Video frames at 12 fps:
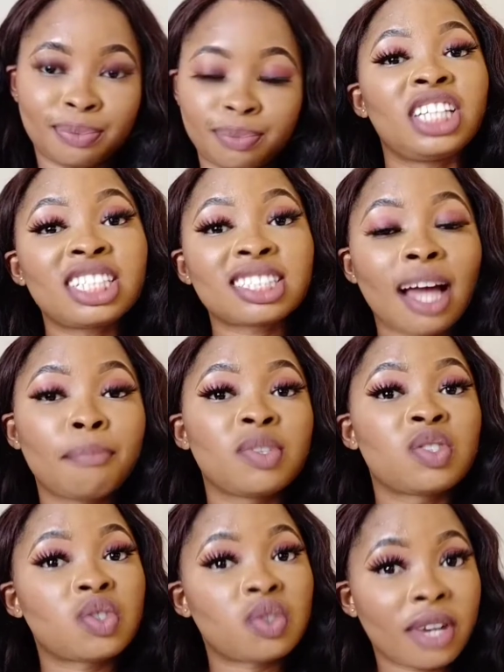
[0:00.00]
Fishes can
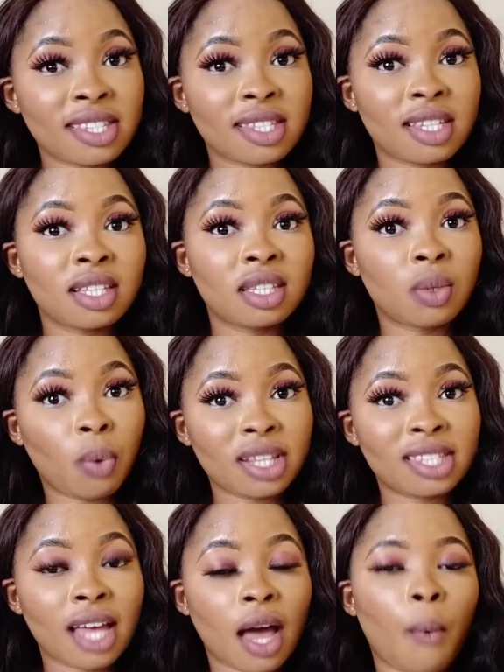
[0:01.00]
be stressed in the
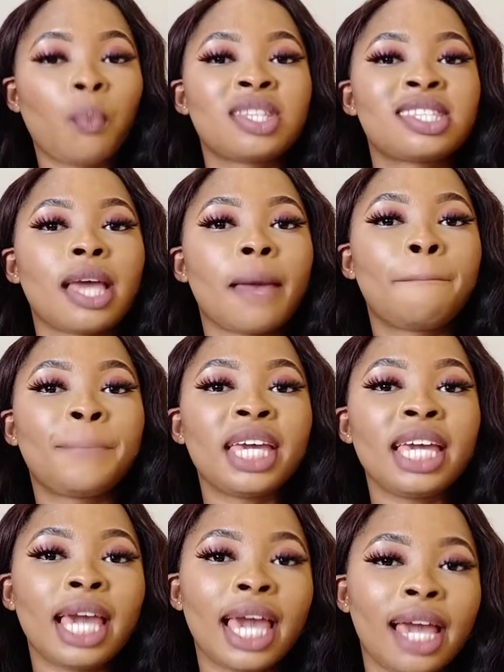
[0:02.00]
water with a
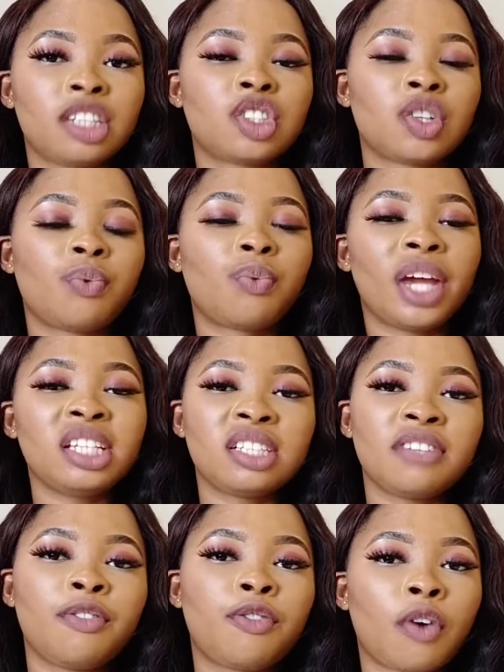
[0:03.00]
pH
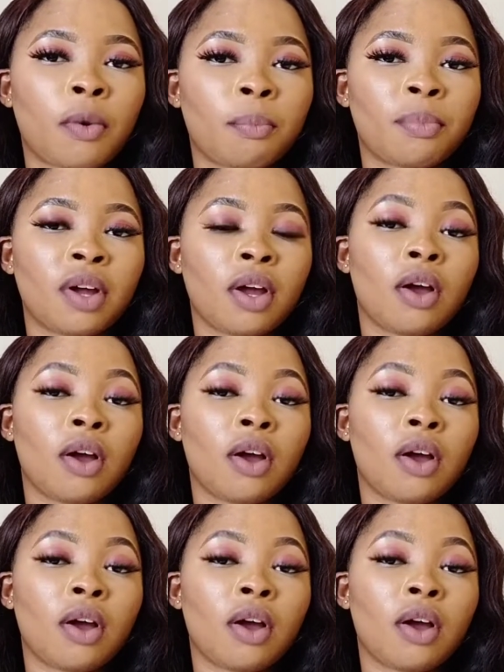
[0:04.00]
ranging from